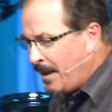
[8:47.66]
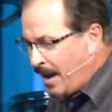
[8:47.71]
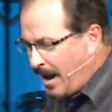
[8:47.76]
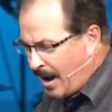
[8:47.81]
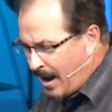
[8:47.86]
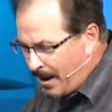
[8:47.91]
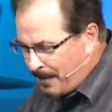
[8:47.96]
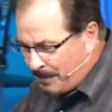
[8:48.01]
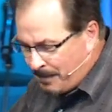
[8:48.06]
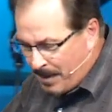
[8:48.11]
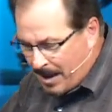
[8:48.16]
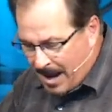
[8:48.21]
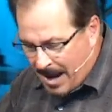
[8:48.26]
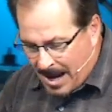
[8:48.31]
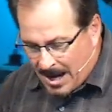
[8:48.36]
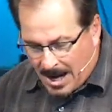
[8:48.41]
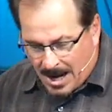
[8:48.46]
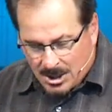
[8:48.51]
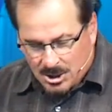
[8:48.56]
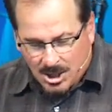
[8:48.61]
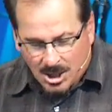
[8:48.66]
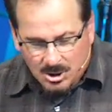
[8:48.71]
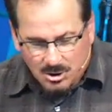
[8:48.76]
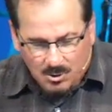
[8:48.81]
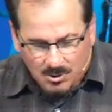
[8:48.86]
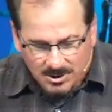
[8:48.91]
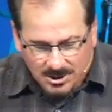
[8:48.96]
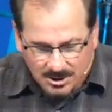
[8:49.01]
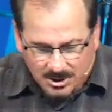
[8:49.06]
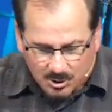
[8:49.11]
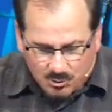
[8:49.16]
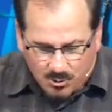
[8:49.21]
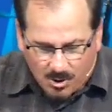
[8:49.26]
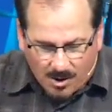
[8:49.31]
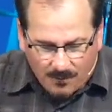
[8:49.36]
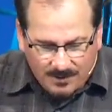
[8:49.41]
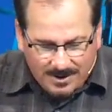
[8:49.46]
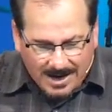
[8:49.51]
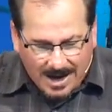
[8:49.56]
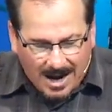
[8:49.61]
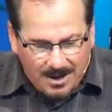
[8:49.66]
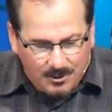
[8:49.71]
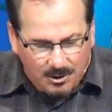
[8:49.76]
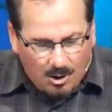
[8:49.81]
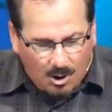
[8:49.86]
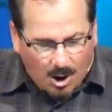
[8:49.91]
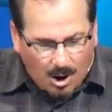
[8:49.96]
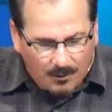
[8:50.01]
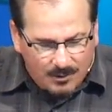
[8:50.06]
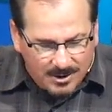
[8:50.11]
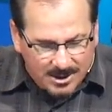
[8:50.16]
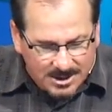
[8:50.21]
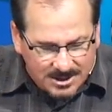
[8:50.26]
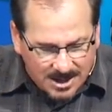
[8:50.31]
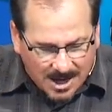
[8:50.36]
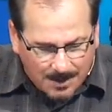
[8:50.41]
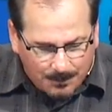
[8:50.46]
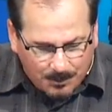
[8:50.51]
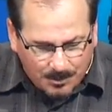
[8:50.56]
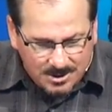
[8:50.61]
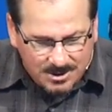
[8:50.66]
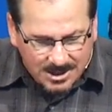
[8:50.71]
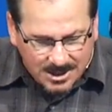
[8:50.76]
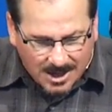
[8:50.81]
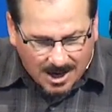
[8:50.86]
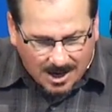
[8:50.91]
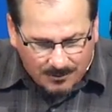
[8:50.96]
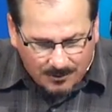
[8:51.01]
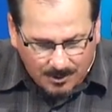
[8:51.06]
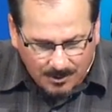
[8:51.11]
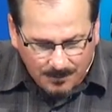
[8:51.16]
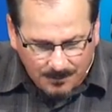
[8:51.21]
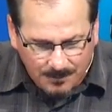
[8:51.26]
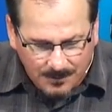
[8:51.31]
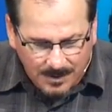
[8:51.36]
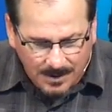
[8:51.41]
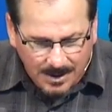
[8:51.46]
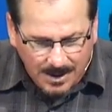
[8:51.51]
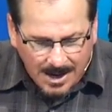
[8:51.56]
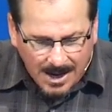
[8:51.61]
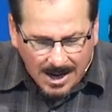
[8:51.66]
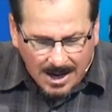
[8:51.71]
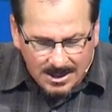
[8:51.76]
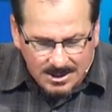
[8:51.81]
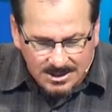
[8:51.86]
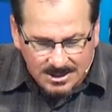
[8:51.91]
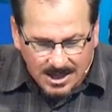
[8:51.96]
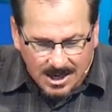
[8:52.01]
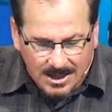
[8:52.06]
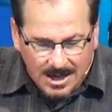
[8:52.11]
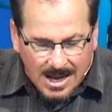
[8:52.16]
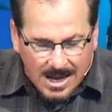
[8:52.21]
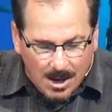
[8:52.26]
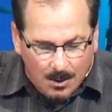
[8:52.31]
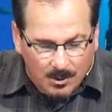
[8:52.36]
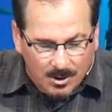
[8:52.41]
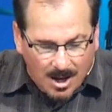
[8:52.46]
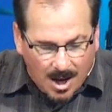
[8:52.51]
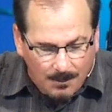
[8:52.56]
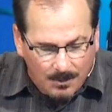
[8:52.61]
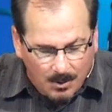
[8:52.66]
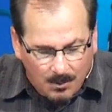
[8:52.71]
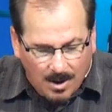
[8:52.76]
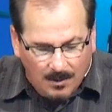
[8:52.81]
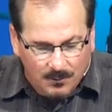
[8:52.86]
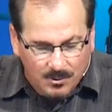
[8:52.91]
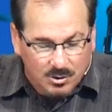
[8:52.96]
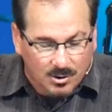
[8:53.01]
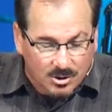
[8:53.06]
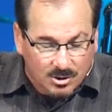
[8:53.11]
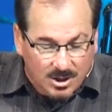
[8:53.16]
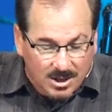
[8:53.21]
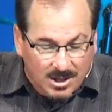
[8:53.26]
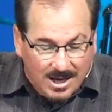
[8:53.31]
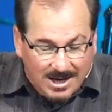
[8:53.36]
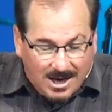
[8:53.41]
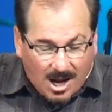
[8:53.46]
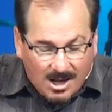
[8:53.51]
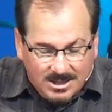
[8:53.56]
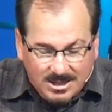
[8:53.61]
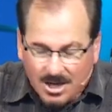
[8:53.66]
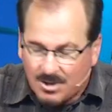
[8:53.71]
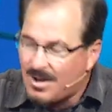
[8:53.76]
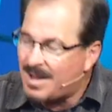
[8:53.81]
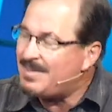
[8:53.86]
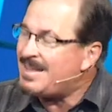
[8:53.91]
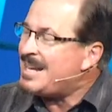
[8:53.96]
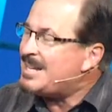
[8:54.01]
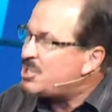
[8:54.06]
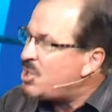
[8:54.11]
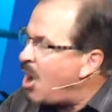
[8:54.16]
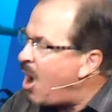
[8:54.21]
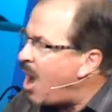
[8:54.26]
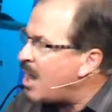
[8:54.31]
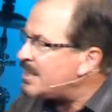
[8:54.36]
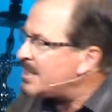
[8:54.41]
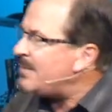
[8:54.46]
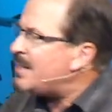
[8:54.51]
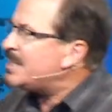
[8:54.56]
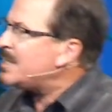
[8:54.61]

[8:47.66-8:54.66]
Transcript: Um, and, and, and, so it says the 12 gathered all the disciples together and said it would not be right. So, so they got together and they talked and they